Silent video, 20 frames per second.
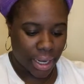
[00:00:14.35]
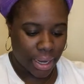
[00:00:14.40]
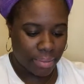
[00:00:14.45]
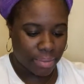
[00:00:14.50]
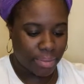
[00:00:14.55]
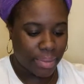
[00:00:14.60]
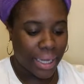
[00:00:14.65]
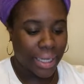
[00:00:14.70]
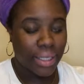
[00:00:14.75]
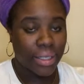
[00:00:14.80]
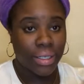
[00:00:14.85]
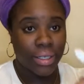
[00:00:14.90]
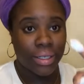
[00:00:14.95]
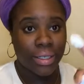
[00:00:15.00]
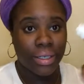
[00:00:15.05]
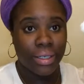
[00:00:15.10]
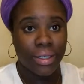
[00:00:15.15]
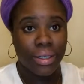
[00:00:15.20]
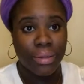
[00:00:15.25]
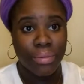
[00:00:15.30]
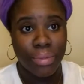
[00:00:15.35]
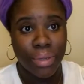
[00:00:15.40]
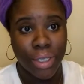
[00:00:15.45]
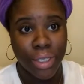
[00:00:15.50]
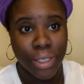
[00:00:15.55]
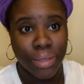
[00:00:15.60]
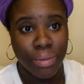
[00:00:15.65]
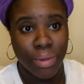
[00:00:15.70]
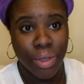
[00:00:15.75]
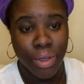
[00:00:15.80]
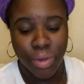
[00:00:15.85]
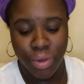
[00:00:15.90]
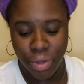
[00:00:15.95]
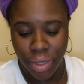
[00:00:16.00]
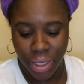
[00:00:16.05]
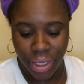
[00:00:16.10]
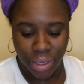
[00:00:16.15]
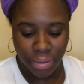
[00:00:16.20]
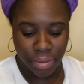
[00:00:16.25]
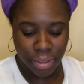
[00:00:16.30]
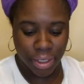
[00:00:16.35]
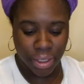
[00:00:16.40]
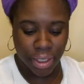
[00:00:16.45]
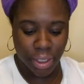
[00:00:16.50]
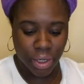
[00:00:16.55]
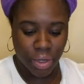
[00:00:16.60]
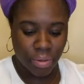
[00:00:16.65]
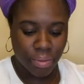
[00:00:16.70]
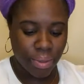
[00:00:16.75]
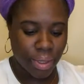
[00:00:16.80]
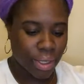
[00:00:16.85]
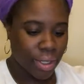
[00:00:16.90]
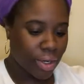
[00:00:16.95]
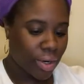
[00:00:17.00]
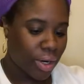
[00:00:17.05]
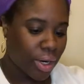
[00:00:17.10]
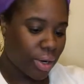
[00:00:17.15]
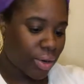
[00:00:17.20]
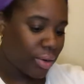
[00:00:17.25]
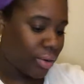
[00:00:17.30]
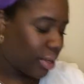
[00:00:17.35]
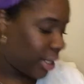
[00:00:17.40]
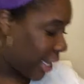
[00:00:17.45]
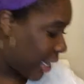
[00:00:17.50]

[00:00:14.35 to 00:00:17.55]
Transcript: I'm about to put some eucalyptus glow butter on,